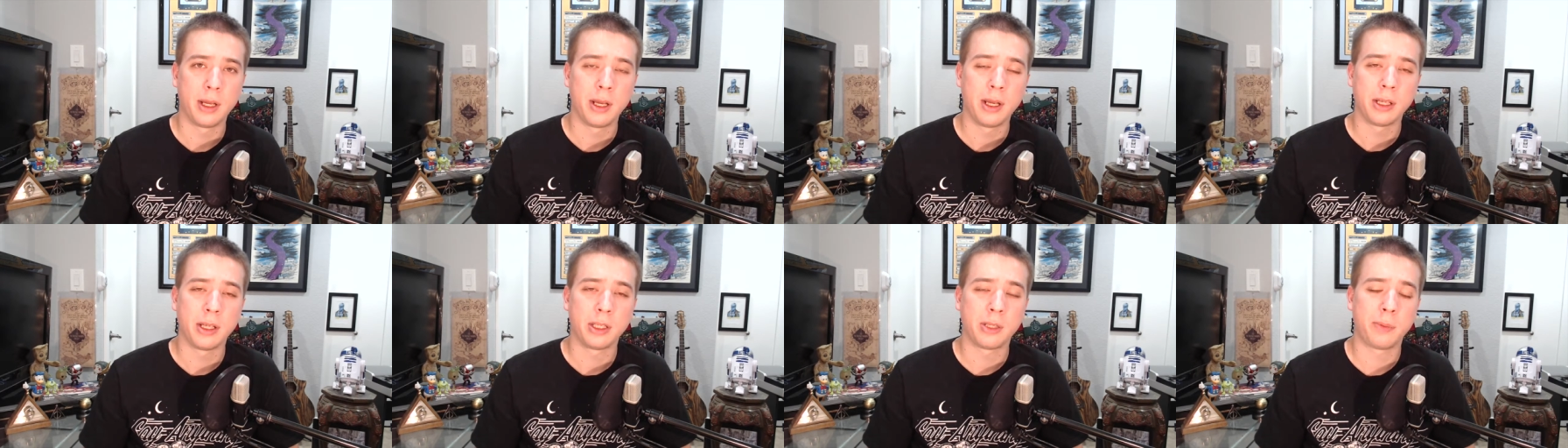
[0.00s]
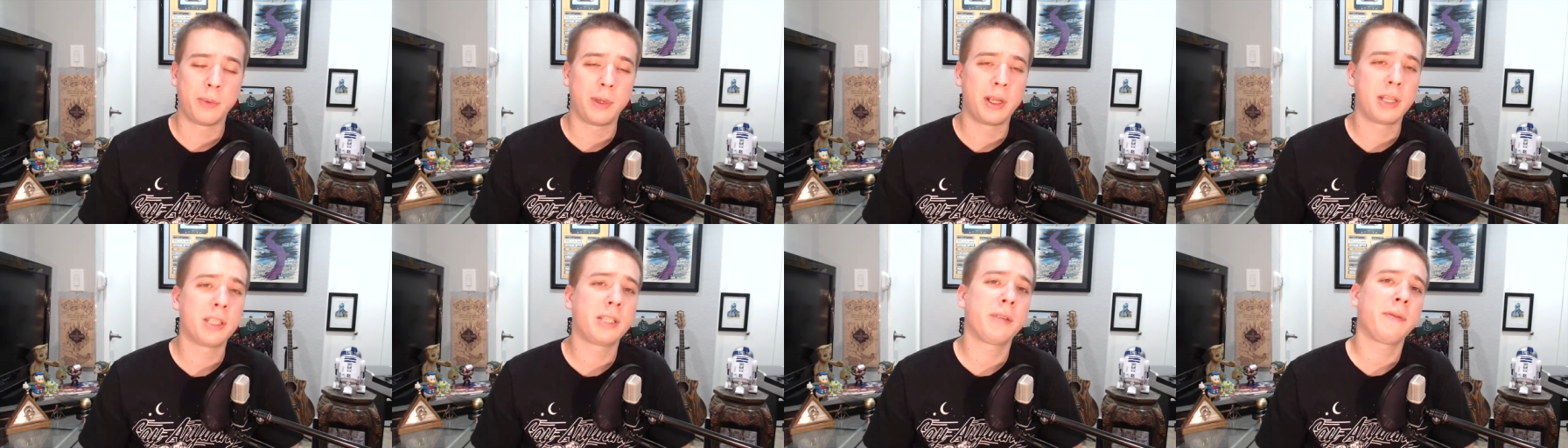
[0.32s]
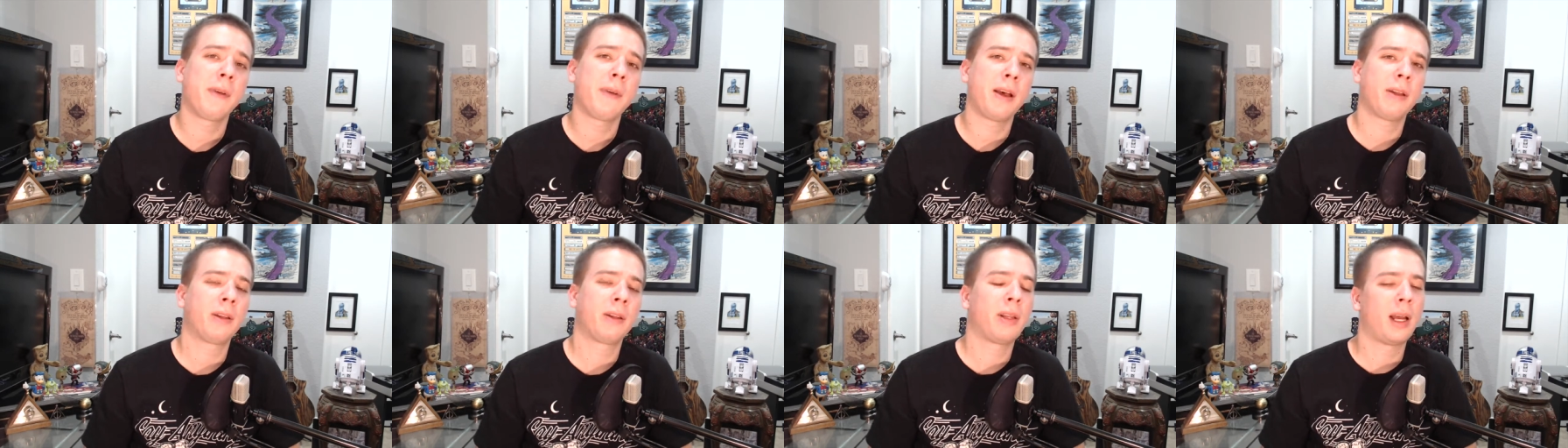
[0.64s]
So because of
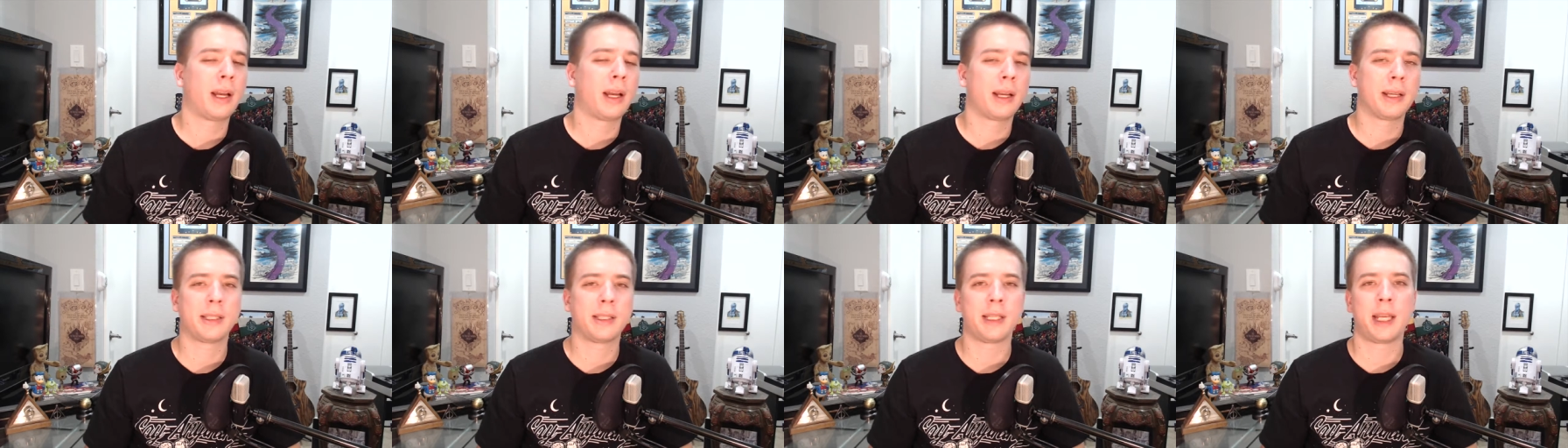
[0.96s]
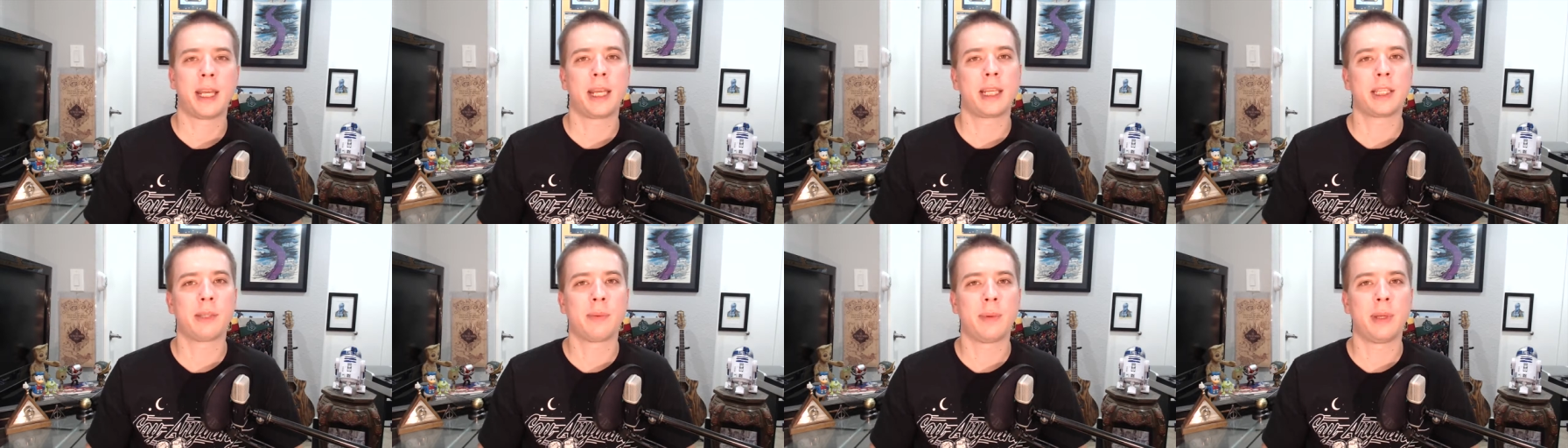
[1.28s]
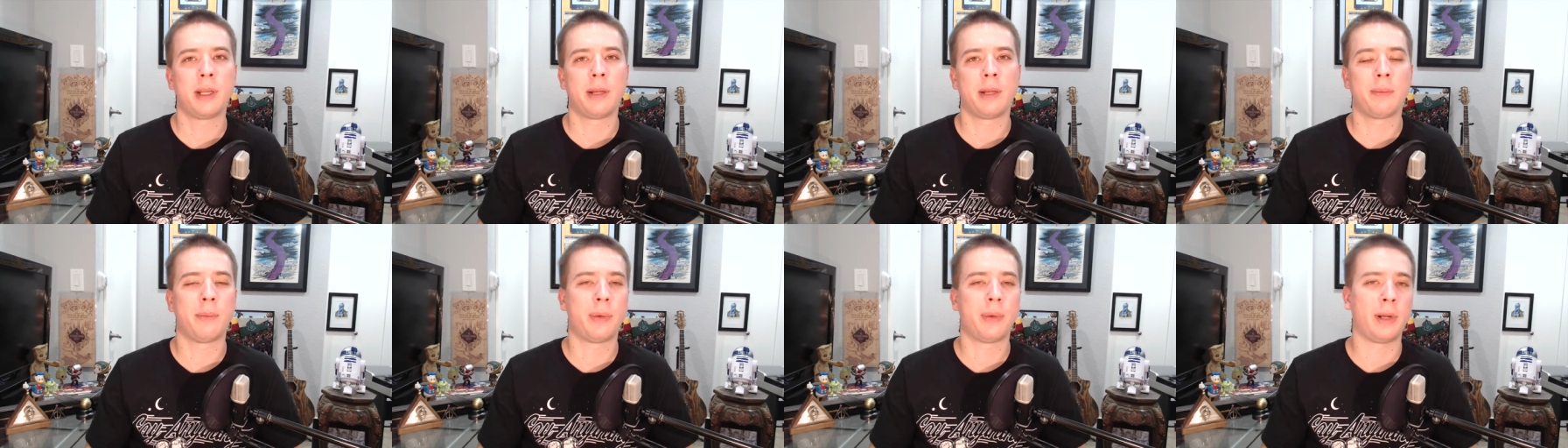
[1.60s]
how long it takes me
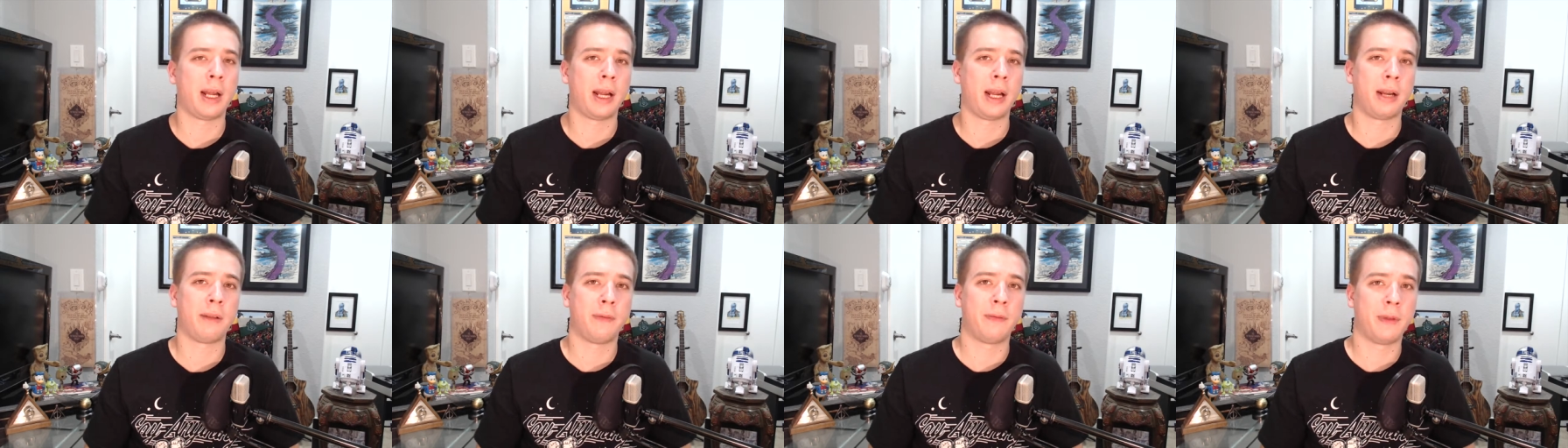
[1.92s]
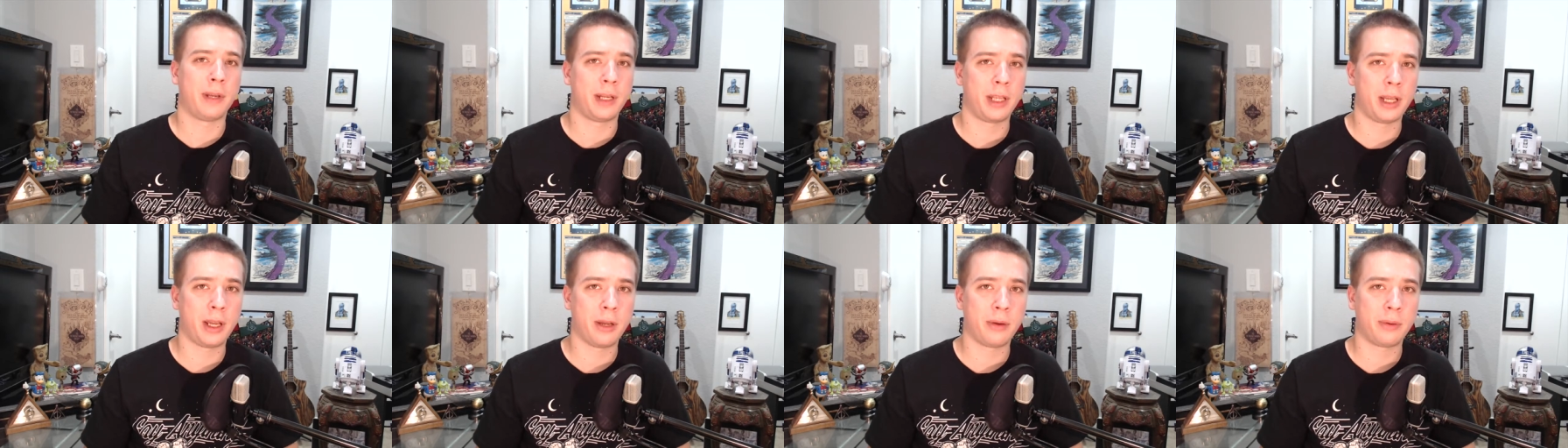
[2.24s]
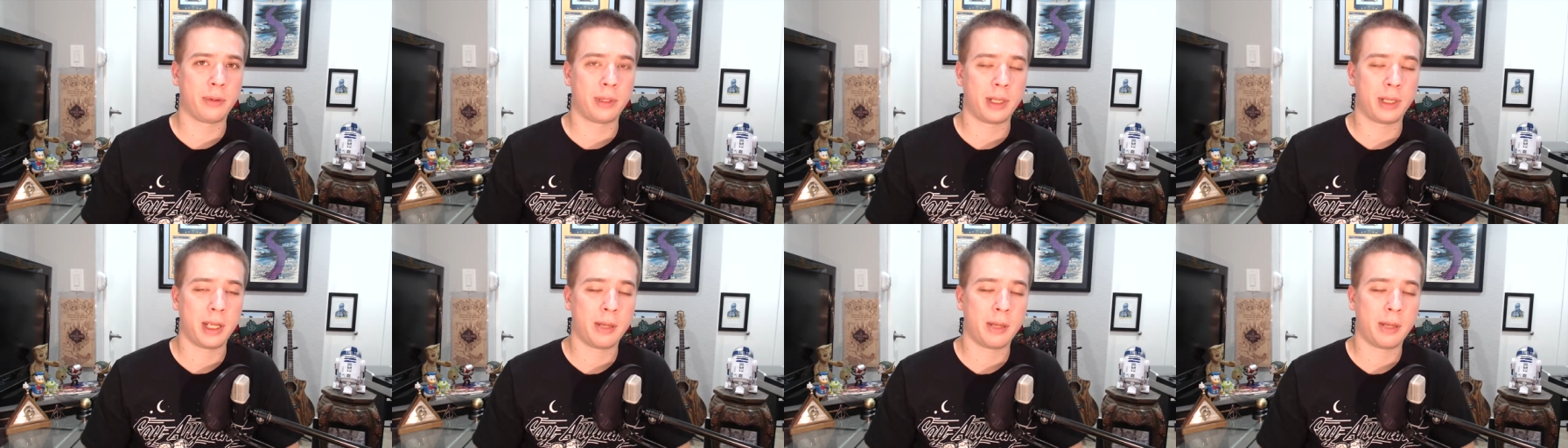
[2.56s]
to put out a video,